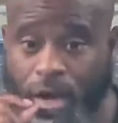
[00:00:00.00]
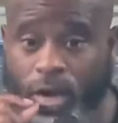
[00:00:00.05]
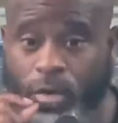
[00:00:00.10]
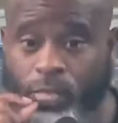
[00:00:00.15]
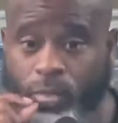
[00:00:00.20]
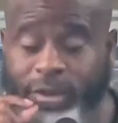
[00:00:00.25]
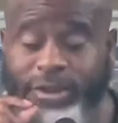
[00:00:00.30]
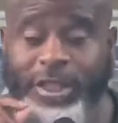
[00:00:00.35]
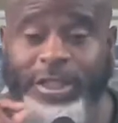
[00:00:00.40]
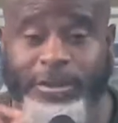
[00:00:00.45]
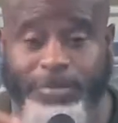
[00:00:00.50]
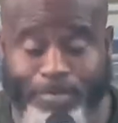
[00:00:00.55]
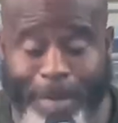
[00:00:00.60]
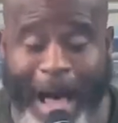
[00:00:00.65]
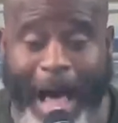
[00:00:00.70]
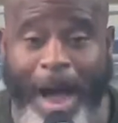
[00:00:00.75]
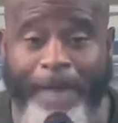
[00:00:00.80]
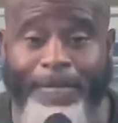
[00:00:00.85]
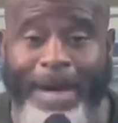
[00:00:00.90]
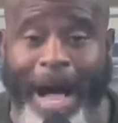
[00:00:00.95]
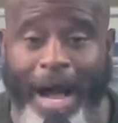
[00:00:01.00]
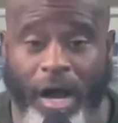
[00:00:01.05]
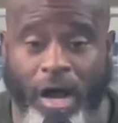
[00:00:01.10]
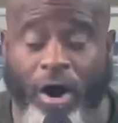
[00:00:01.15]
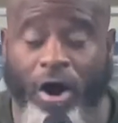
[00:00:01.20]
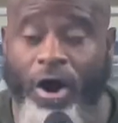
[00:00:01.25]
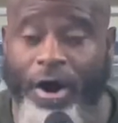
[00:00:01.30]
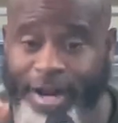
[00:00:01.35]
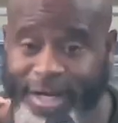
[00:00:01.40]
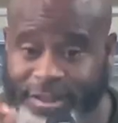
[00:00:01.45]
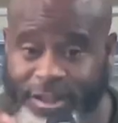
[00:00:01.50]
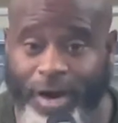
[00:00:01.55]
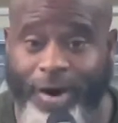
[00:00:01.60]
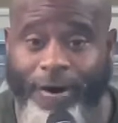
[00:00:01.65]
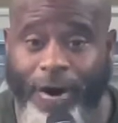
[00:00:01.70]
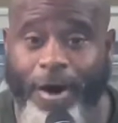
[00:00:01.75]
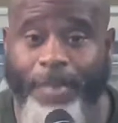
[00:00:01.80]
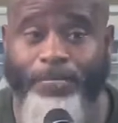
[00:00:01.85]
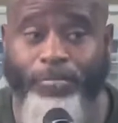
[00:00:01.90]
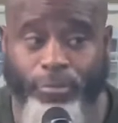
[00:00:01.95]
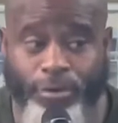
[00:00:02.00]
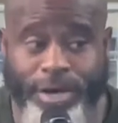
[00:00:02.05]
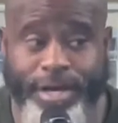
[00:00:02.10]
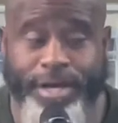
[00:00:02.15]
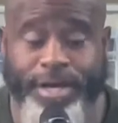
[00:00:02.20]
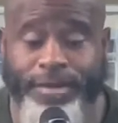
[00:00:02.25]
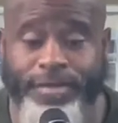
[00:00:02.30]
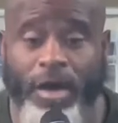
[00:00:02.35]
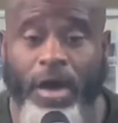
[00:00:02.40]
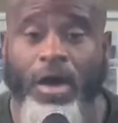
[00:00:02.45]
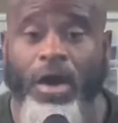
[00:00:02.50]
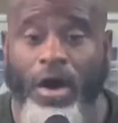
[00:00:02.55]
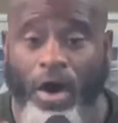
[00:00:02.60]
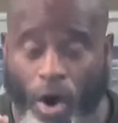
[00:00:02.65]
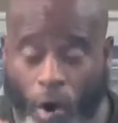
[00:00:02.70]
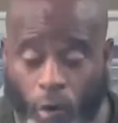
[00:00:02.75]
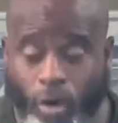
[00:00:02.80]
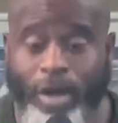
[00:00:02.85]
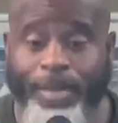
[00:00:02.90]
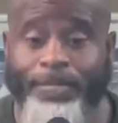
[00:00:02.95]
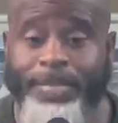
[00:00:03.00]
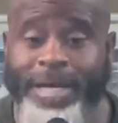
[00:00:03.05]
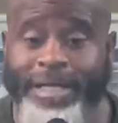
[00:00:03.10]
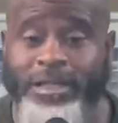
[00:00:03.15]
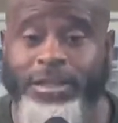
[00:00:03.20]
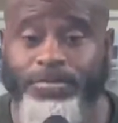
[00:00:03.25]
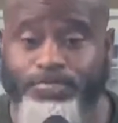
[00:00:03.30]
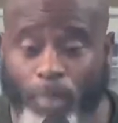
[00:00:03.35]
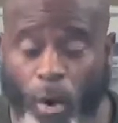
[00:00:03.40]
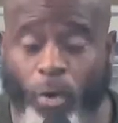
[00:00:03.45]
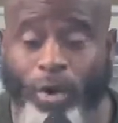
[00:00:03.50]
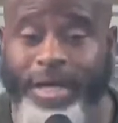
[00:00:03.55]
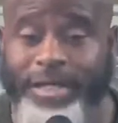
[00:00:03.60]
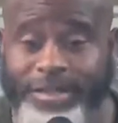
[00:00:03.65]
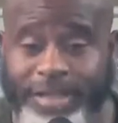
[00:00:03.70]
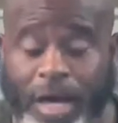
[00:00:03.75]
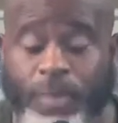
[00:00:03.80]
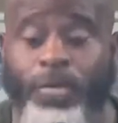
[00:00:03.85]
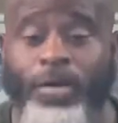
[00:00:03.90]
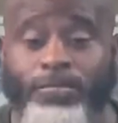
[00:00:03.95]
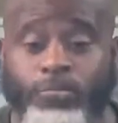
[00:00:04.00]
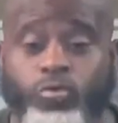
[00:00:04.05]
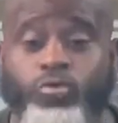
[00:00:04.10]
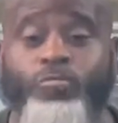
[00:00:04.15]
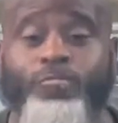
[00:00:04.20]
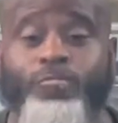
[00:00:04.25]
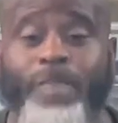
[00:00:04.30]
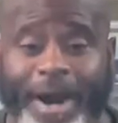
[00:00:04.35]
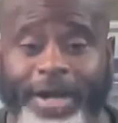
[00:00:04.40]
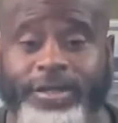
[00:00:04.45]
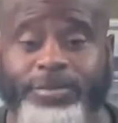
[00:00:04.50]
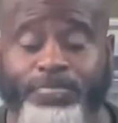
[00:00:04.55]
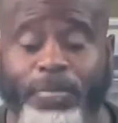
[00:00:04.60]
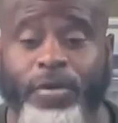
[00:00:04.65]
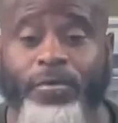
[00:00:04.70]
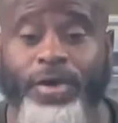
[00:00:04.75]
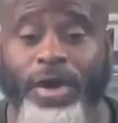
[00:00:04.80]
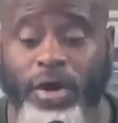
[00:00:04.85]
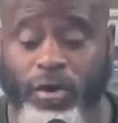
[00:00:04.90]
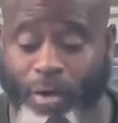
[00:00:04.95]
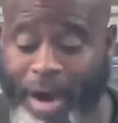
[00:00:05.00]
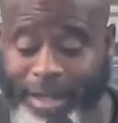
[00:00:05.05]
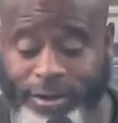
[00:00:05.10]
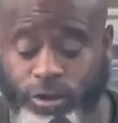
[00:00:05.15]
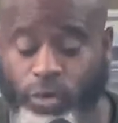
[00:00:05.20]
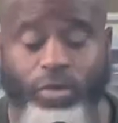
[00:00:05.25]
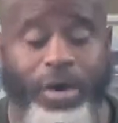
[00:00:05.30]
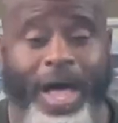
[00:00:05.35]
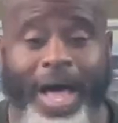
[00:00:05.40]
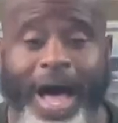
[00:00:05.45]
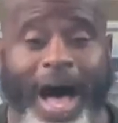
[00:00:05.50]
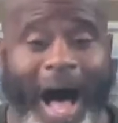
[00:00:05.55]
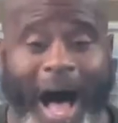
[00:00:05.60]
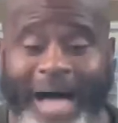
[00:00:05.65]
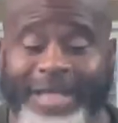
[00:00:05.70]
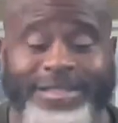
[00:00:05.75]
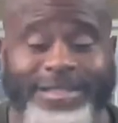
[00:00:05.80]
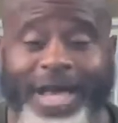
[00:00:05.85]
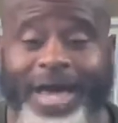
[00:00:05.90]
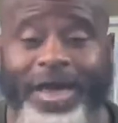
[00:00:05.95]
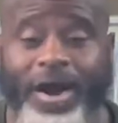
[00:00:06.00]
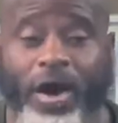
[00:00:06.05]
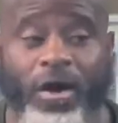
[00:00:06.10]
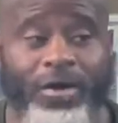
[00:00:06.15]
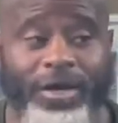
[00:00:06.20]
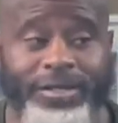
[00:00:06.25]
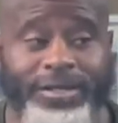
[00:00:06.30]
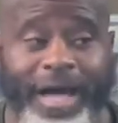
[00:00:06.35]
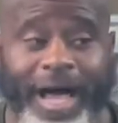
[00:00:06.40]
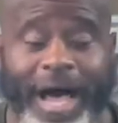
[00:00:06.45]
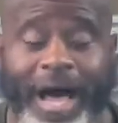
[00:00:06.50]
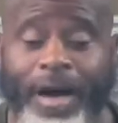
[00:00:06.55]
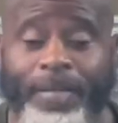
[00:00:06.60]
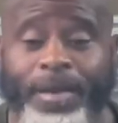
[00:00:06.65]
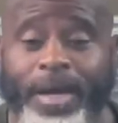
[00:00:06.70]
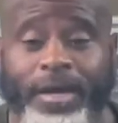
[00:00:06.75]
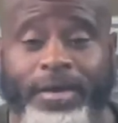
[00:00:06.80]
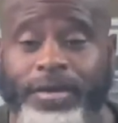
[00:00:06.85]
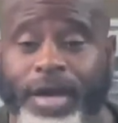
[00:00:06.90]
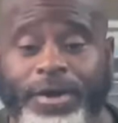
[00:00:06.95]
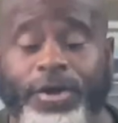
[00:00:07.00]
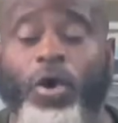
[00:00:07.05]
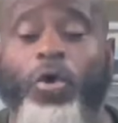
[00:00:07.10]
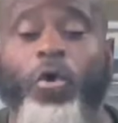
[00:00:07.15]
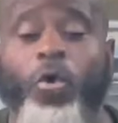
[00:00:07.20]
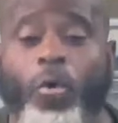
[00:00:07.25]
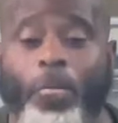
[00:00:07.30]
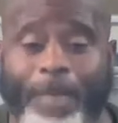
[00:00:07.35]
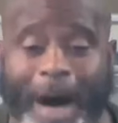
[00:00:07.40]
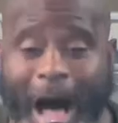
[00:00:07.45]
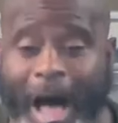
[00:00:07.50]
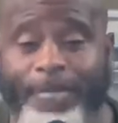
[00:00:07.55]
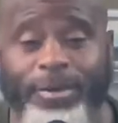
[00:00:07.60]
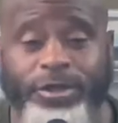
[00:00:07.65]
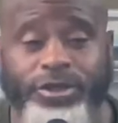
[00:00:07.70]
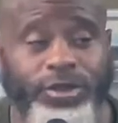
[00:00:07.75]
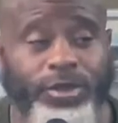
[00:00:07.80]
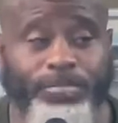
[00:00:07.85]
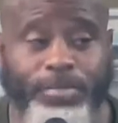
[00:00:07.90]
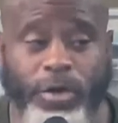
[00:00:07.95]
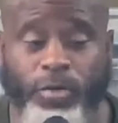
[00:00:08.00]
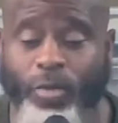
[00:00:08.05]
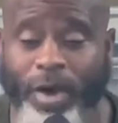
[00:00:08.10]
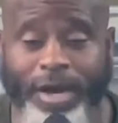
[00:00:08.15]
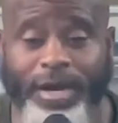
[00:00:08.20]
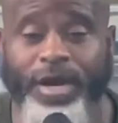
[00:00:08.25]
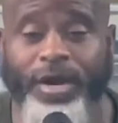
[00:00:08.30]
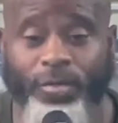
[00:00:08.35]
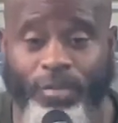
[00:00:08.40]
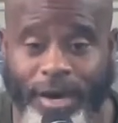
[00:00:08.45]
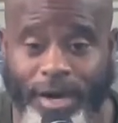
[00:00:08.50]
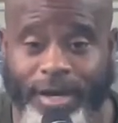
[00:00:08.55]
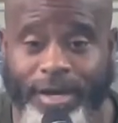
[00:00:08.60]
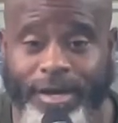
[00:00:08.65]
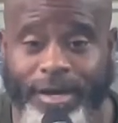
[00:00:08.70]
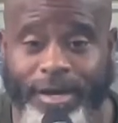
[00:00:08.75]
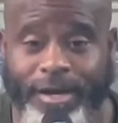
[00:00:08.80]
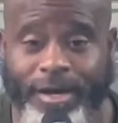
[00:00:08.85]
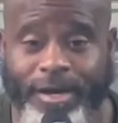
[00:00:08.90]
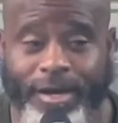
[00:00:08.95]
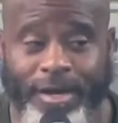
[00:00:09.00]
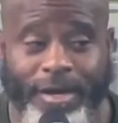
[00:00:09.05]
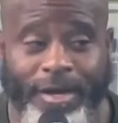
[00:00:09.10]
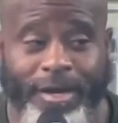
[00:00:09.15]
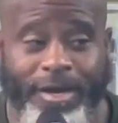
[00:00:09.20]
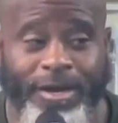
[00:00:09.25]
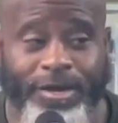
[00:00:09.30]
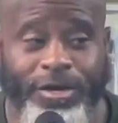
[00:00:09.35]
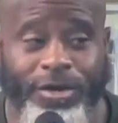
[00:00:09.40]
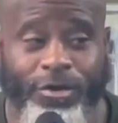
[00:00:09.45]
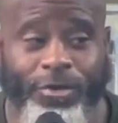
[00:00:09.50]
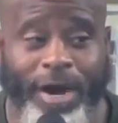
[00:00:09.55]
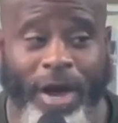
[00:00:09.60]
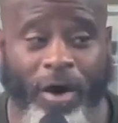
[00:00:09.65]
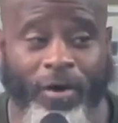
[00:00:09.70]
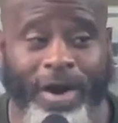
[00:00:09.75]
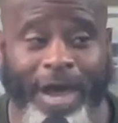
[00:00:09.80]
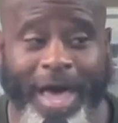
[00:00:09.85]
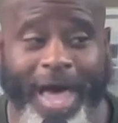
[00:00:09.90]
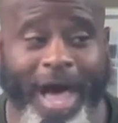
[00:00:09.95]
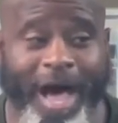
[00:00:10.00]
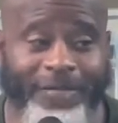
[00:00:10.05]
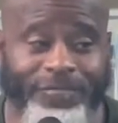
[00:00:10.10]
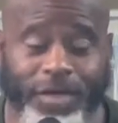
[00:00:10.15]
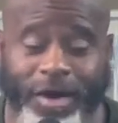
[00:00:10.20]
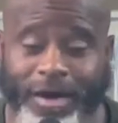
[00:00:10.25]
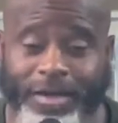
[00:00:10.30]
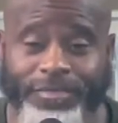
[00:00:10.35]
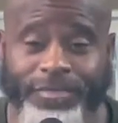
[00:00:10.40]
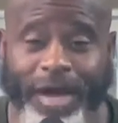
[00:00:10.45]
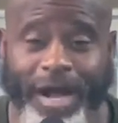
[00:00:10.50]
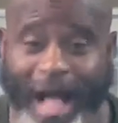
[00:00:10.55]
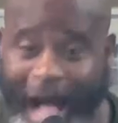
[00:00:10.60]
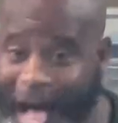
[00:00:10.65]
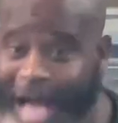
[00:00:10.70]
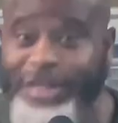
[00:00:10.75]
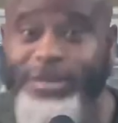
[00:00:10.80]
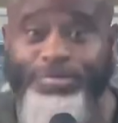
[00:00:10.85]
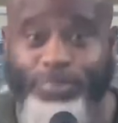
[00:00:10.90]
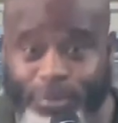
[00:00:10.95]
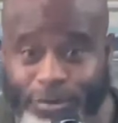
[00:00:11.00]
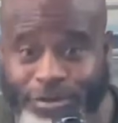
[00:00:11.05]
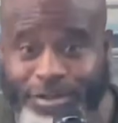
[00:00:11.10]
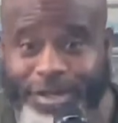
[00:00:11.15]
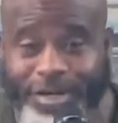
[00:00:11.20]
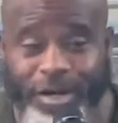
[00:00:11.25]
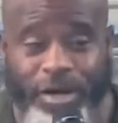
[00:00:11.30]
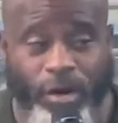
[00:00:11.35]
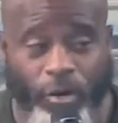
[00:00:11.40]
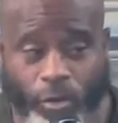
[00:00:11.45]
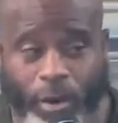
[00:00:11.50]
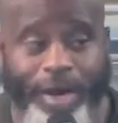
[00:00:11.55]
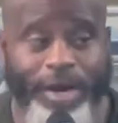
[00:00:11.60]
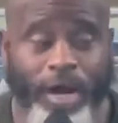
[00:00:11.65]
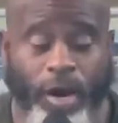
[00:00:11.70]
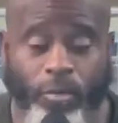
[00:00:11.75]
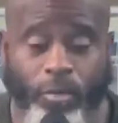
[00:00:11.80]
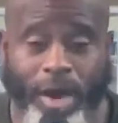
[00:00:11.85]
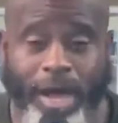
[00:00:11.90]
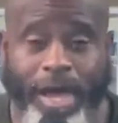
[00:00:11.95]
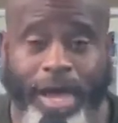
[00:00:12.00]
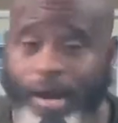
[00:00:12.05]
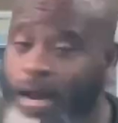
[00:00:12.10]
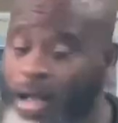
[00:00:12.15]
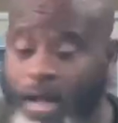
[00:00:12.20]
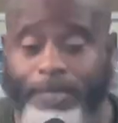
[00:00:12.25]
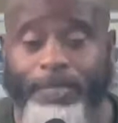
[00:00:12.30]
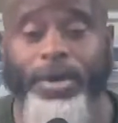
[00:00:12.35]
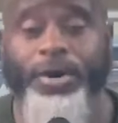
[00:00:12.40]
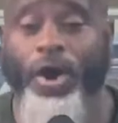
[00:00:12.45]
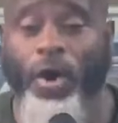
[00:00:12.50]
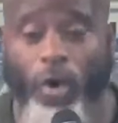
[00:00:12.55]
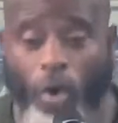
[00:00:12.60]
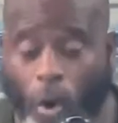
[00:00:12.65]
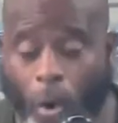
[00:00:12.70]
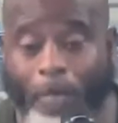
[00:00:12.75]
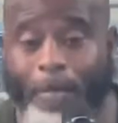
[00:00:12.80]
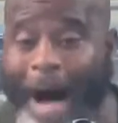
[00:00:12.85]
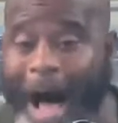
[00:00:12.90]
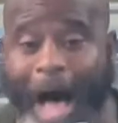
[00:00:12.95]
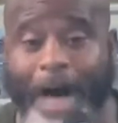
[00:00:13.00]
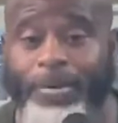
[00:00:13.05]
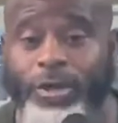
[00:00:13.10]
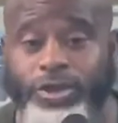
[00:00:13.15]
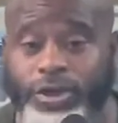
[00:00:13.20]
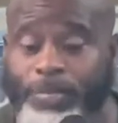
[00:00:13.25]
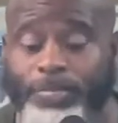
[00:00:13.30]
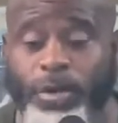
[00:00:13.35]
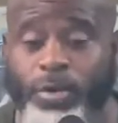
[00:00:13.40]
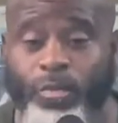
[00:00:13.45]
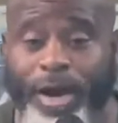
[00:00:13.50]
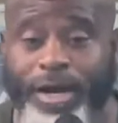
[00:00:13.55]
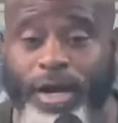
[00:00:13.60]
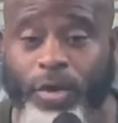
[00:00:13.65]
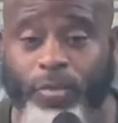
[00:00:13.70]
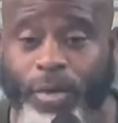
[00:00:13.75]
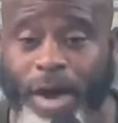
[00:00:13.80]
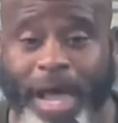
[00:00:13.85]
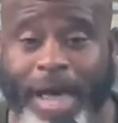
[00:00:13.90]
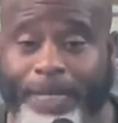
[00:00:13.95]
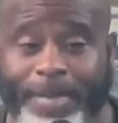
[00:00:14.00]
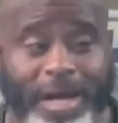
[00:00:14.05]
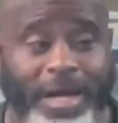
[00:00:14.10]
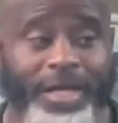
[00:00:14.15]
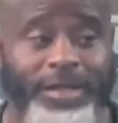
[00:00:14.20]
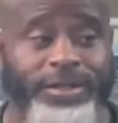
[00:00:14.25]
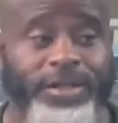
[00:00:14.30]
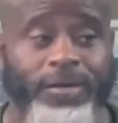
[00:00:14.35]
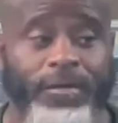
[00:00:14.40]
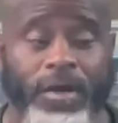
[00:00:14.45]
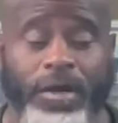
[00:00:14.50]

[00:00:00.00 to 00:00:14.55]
was inspired by God, as God breathed. Holy men spoke as they were moved by the Spirit of Christ. So I say it all the time that the whole Bible should be written and read. You know, they only have the Gospels written and read, but the whole Bible should be written and read, because